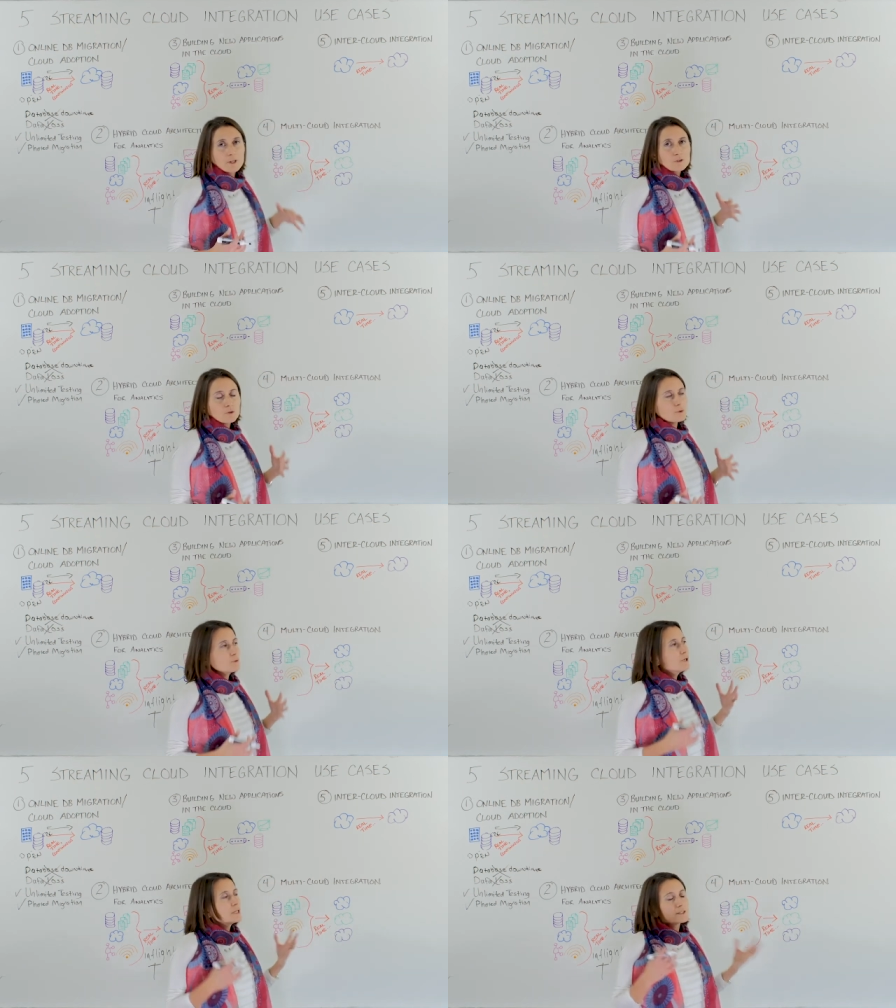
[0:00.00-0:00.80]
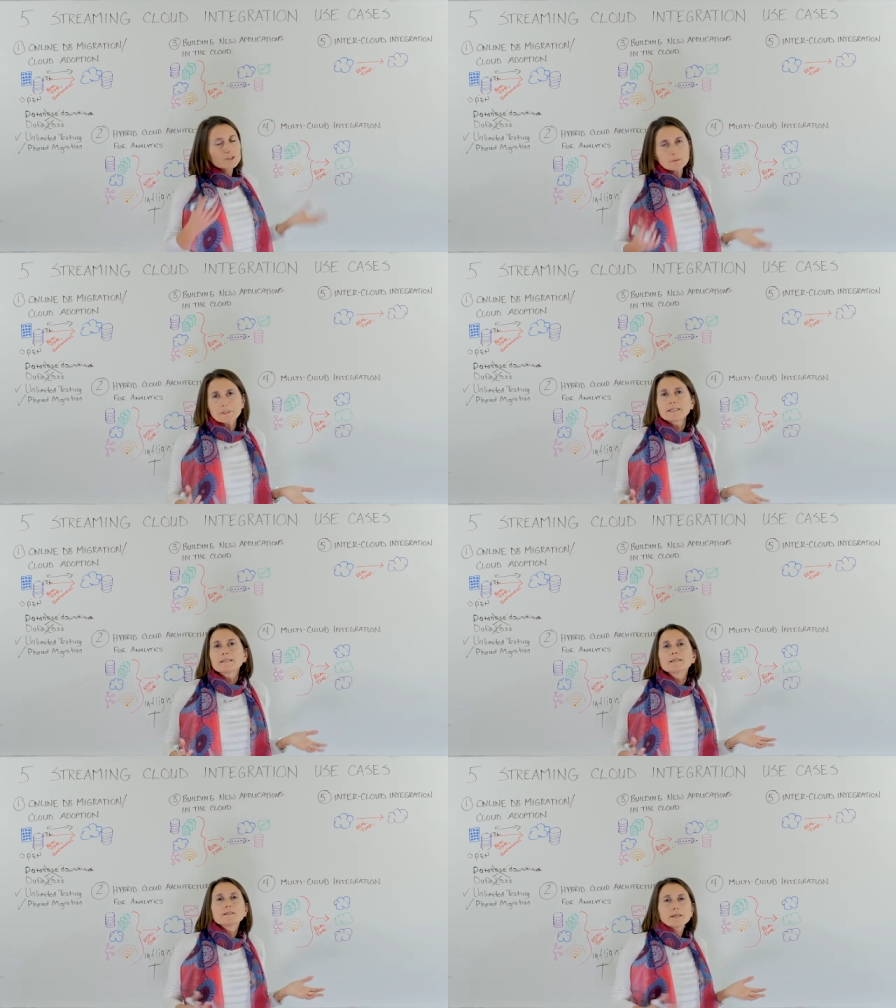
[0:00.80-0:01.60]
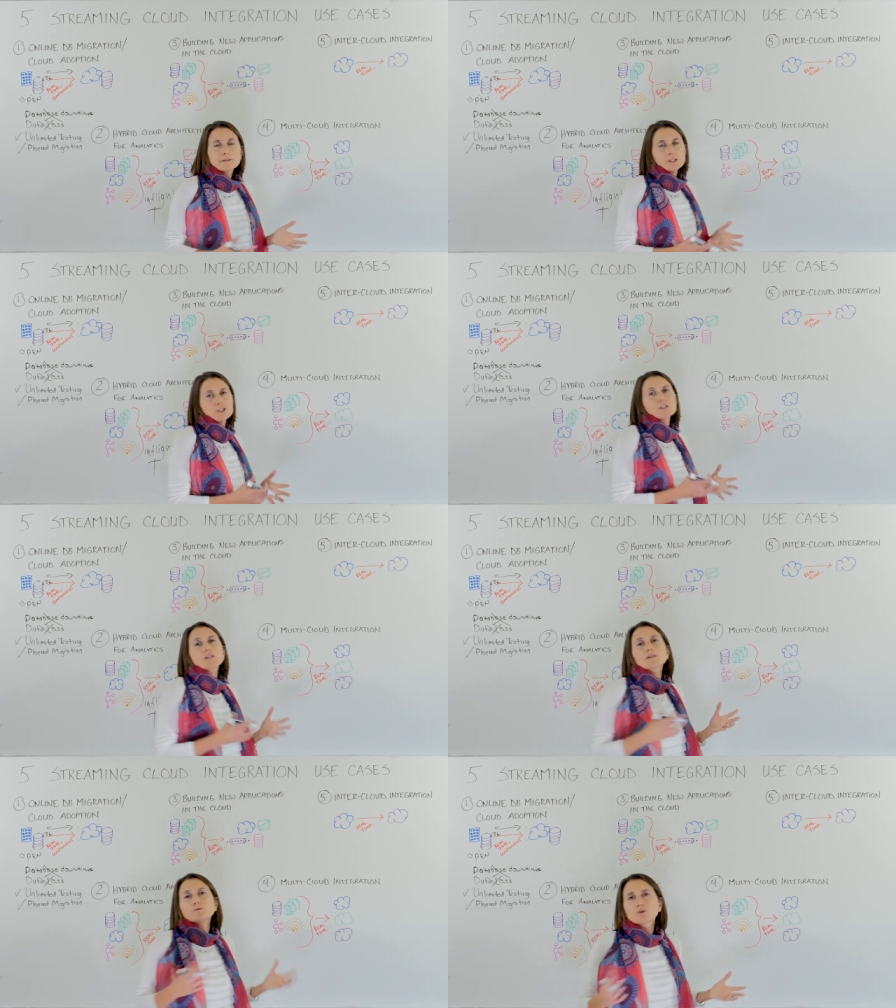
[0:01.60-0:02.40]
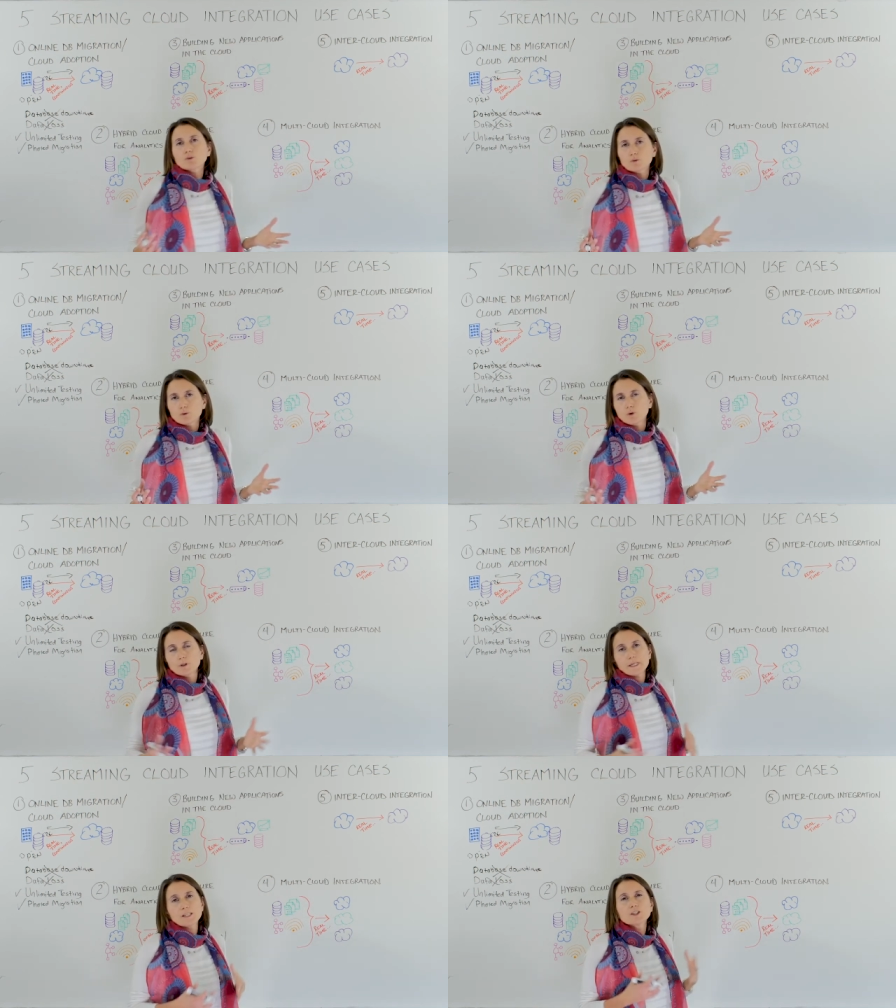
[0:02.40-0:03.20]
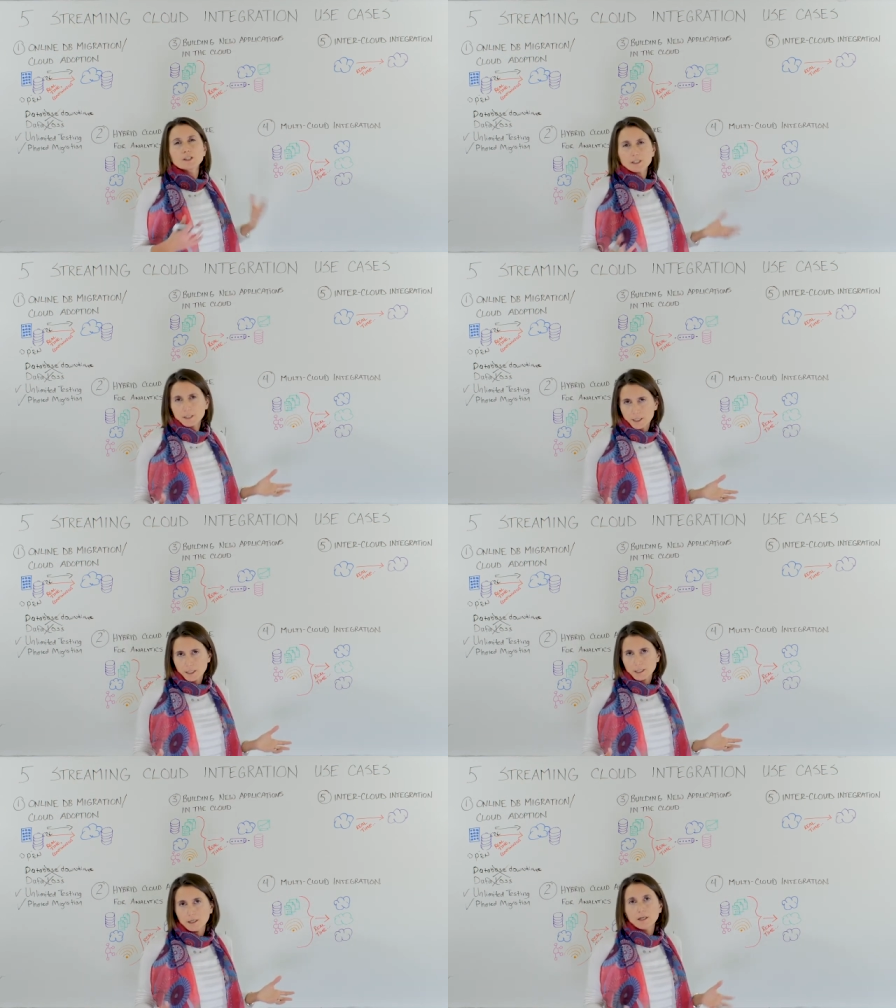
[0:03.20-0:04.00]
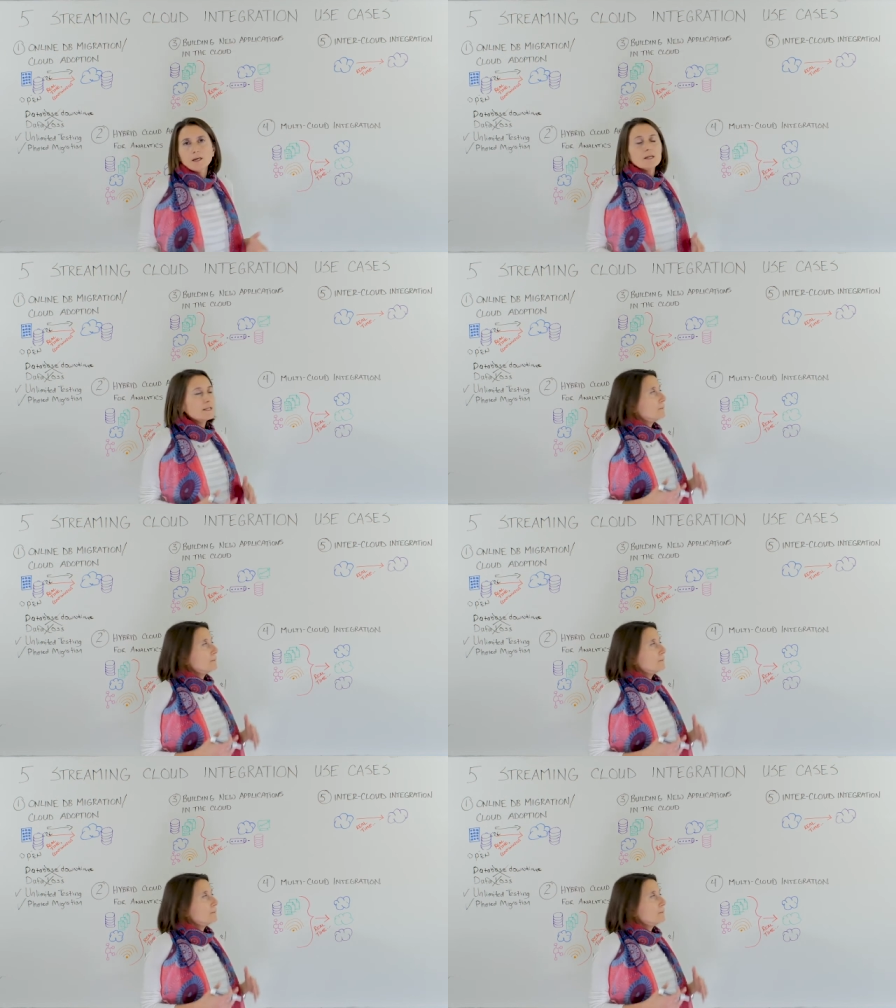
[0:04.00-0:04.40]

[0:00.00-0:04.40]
So streaming data integration gives you the agility, the